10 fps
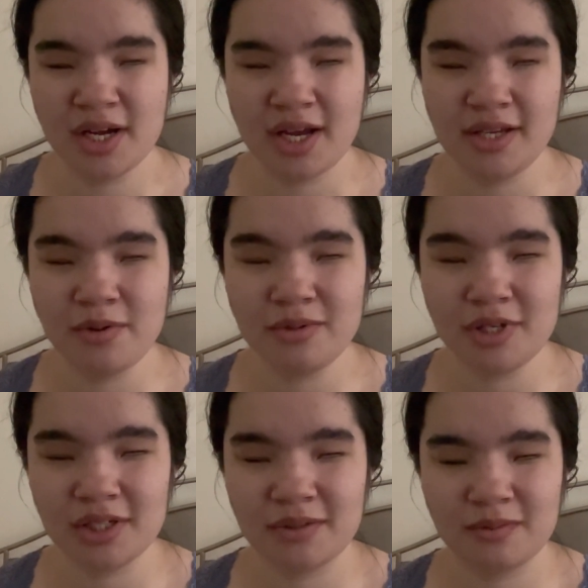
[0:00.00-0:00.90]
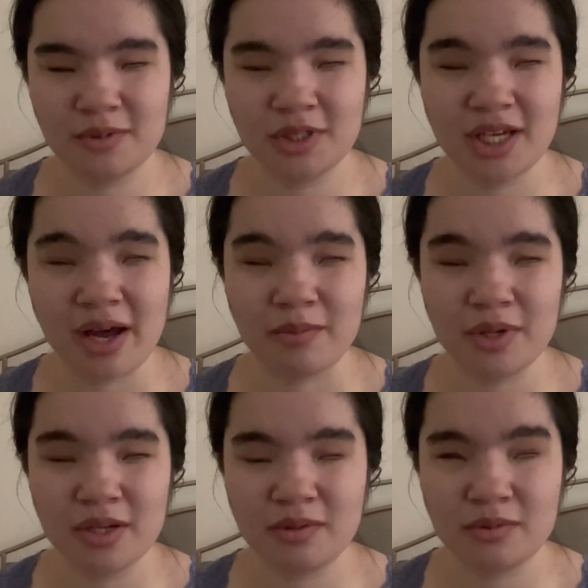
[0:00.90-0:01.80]
And they were like, yeah,
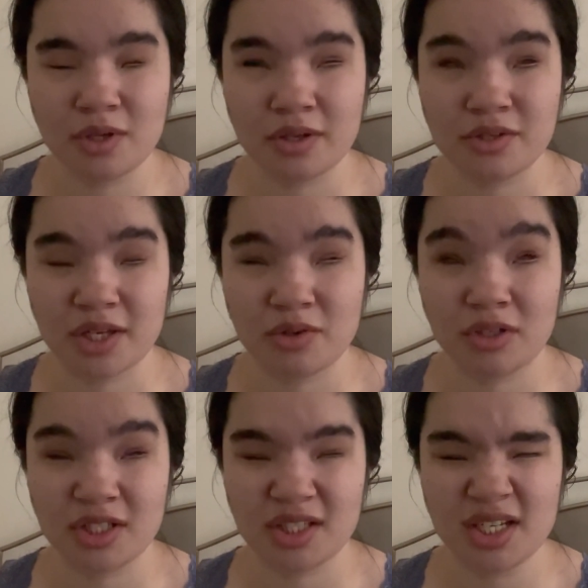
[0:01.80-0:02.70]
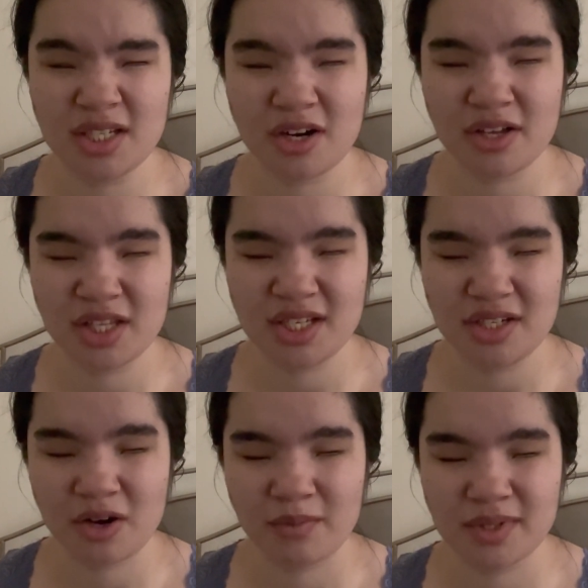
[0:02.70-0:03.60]
so they talked to the teacher. The
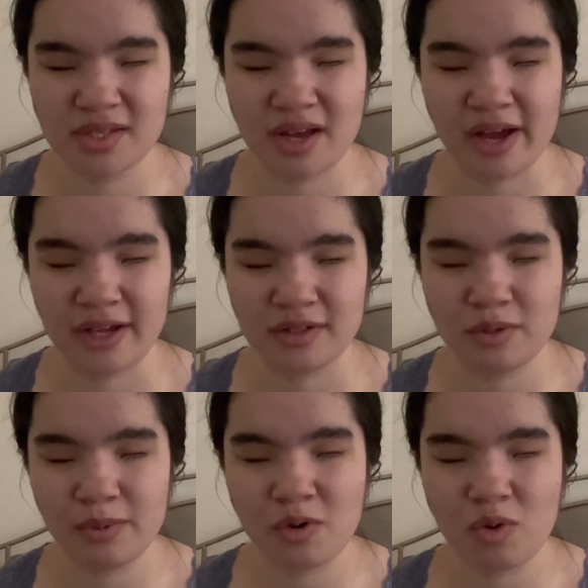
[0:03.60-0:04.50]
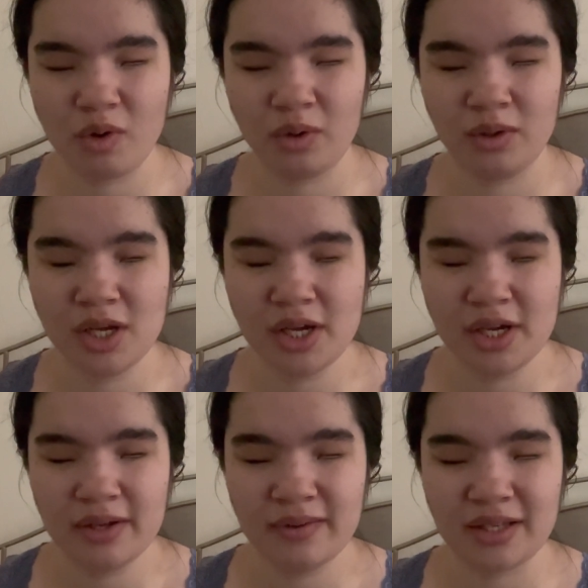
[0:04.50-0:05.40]
teacher was super cool,
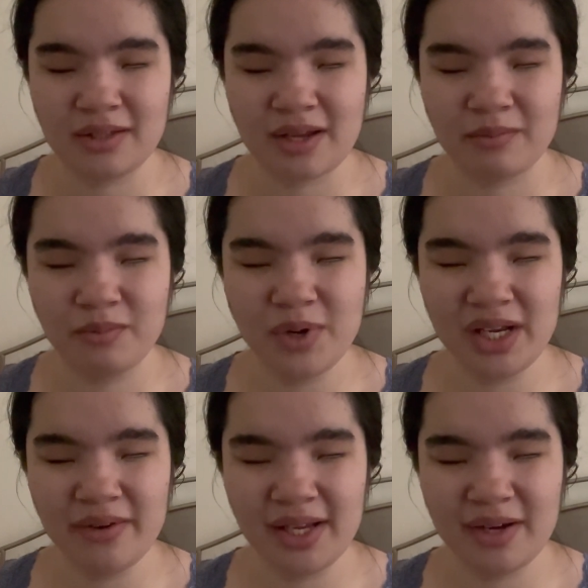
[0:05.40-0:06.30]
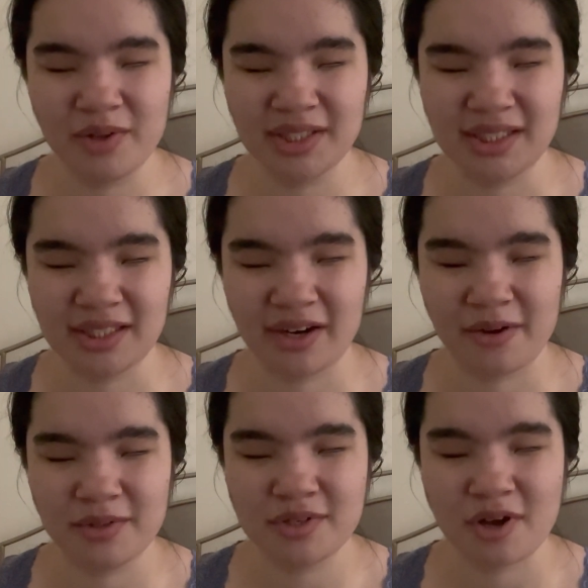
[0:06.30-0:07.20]
a really, really cool teacher. He
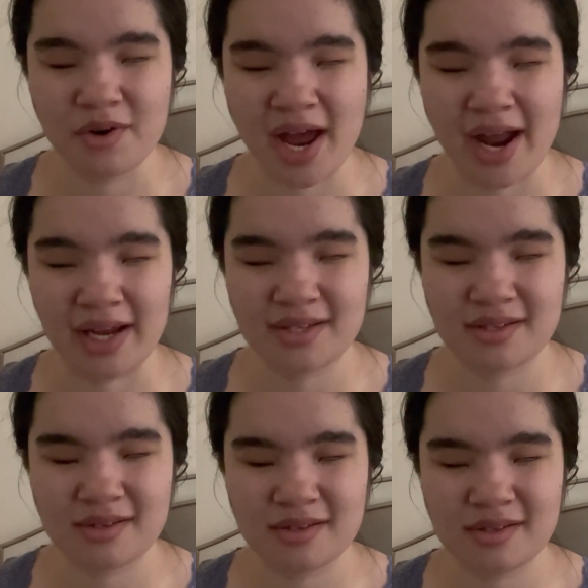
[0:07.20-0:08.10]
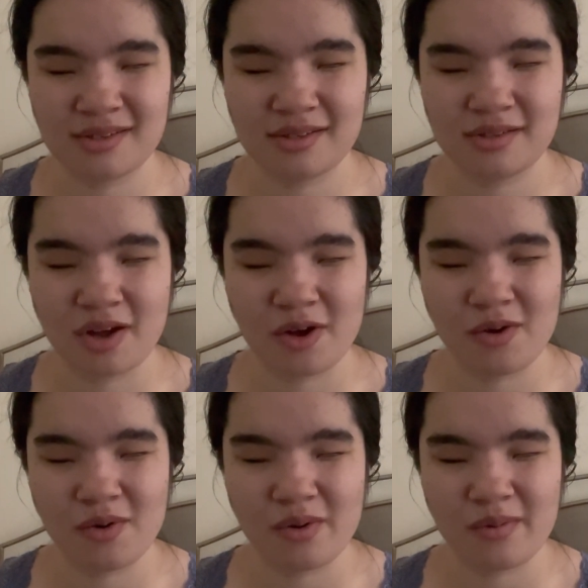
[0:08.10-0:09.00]
was so nice,
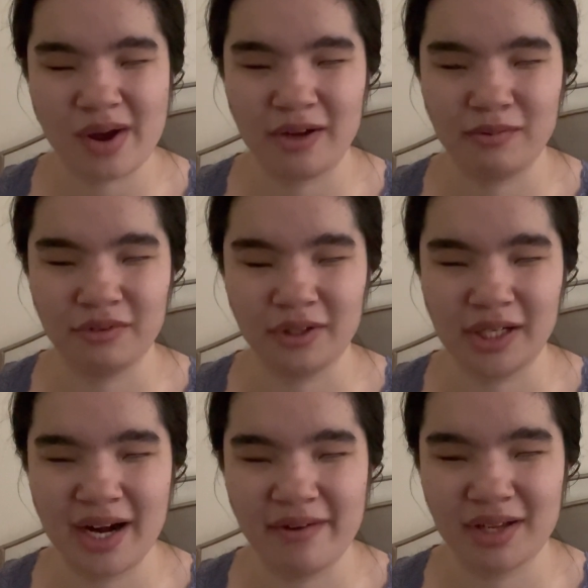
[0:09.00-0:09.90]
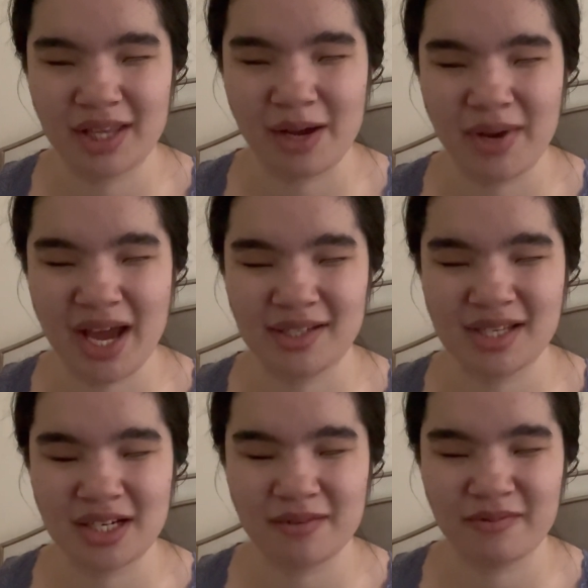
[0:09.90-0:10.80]
so helpful and everything. We had
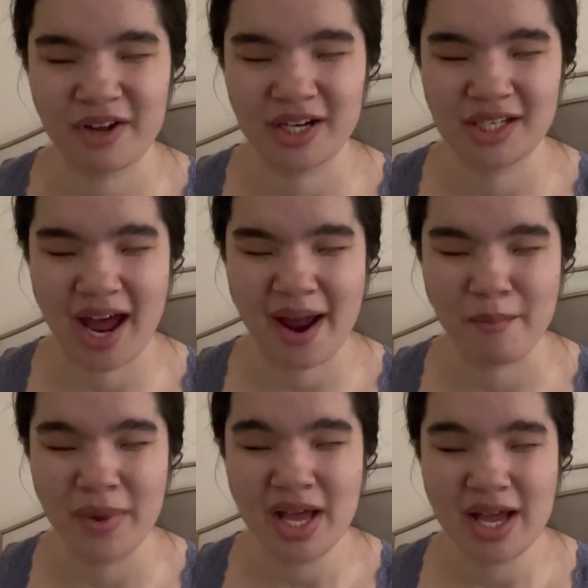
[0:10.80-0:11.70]
such a fun time.